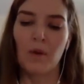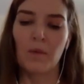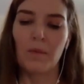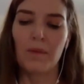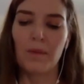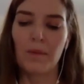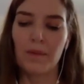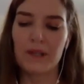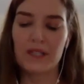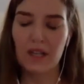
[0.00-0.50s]

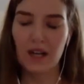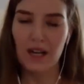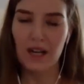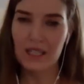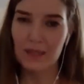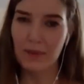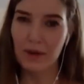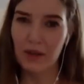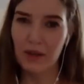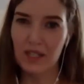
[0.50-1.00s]
we talked
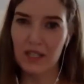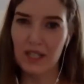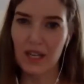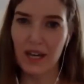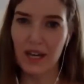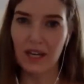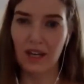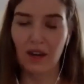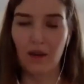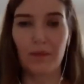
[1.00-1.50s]
about the
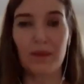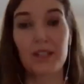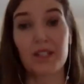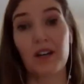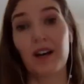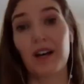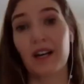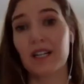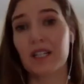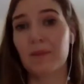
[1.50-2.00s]
tiger and we
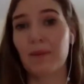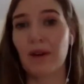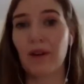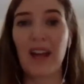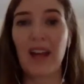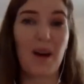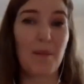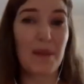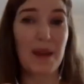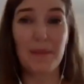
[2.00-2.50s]
talked about
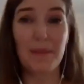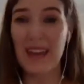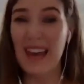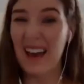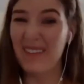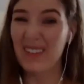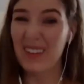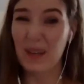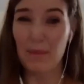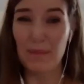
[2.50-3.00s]
how maybe
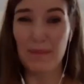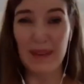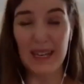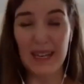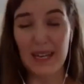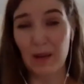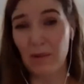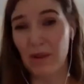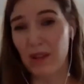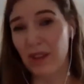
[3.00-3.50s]
having a
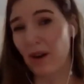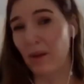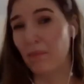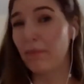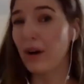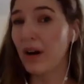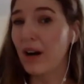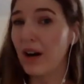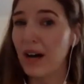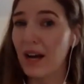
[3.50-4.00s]
meeting with our
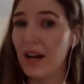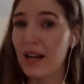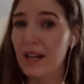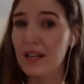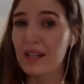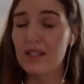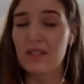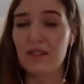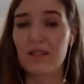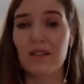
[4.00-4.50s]

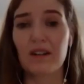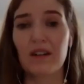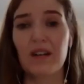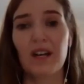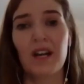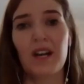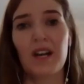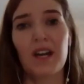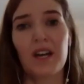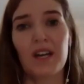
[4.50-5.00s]
boss or
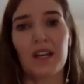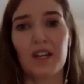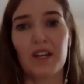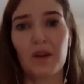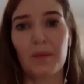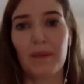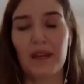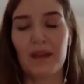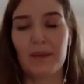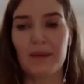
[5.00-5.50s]
you know
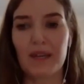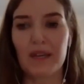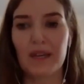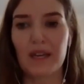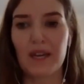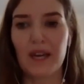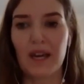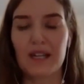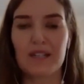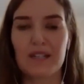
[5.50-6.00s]

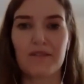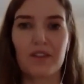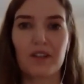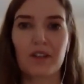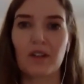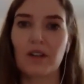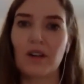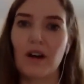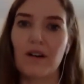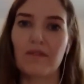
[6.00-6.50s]
maybe a
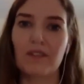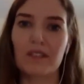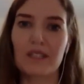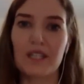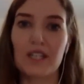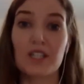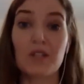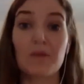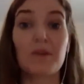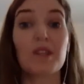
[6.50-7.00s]
difficult
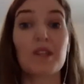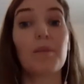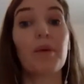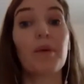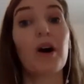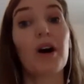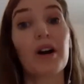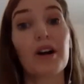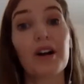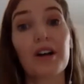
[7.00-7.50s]
conversation with a
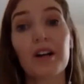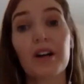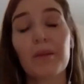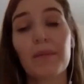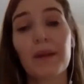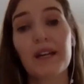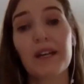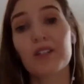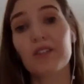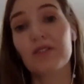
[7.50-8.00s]
partner
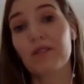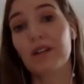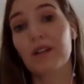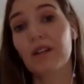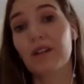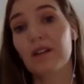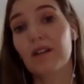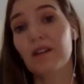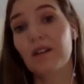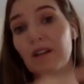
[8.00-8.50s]
might
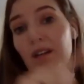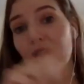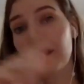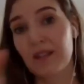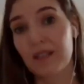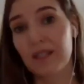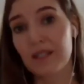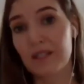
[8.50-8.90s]
trigger this